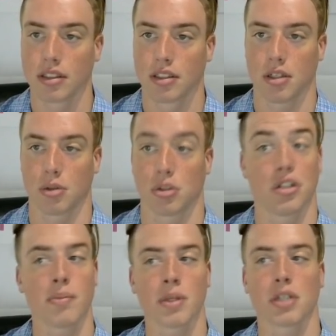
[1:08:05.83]
So,
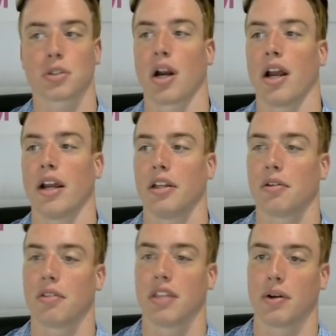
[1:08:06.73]
Sternberg's triangular
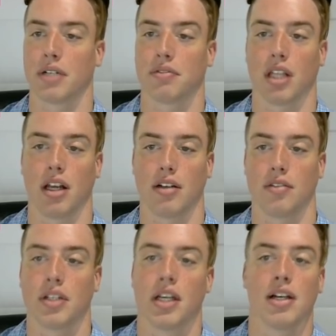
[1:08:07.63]
theory of
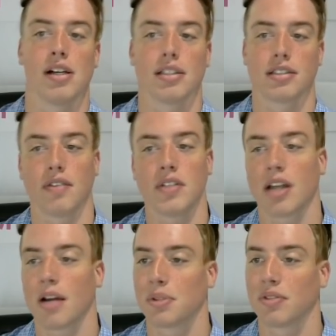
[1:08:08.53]
love. 7
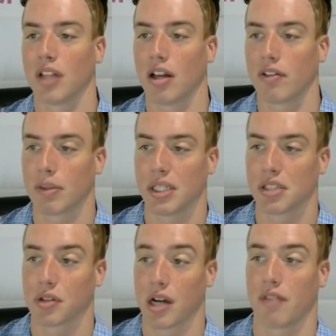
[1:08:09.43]
types of love can be
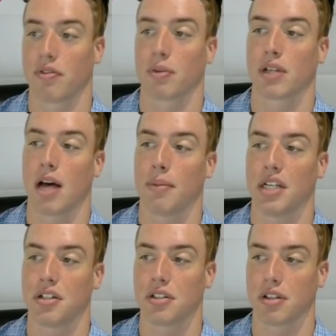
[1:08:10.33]
described from
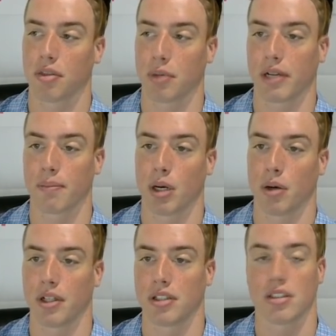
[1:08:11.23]
combinations of 3
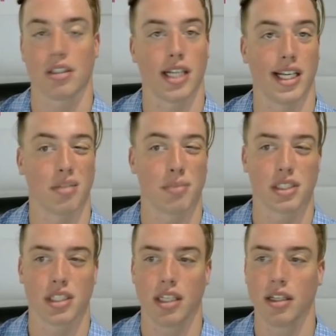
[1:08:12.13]
components:
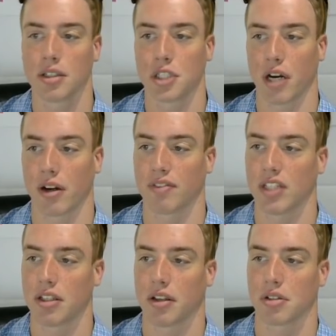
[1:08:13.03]
intimacy, sharing of
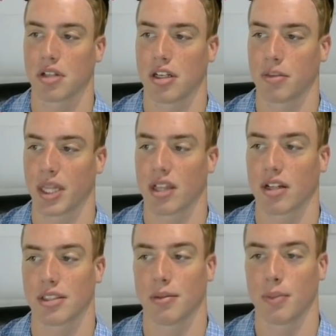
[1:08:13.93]
details and intimate
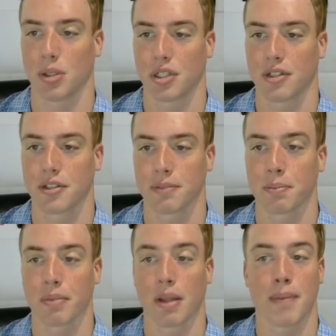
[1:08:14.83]
thoughts and emotions;
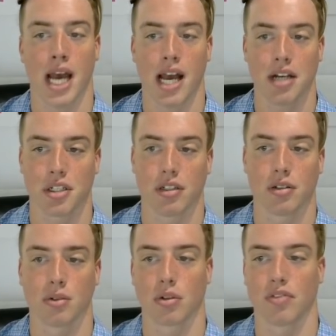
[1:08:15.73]

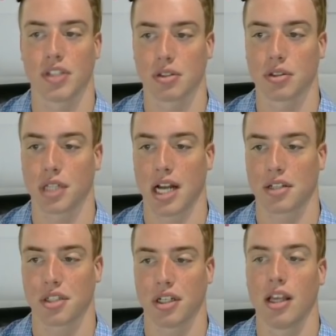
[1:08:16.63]
passion, or physical
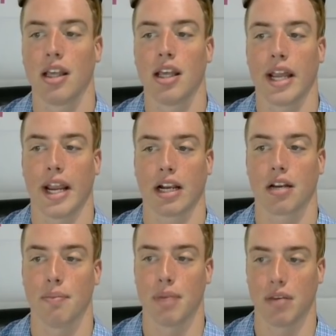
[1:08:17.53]
attraction; and
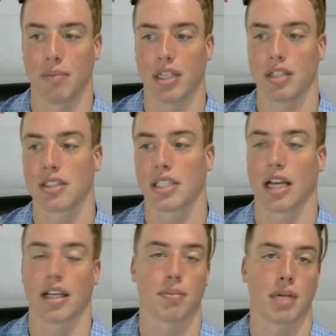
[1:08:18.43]
commitment,
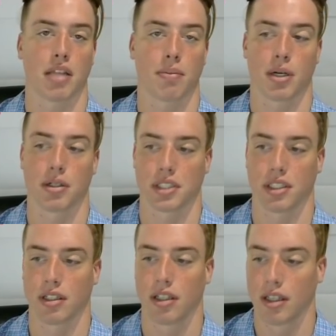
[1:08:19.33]
standing by the person.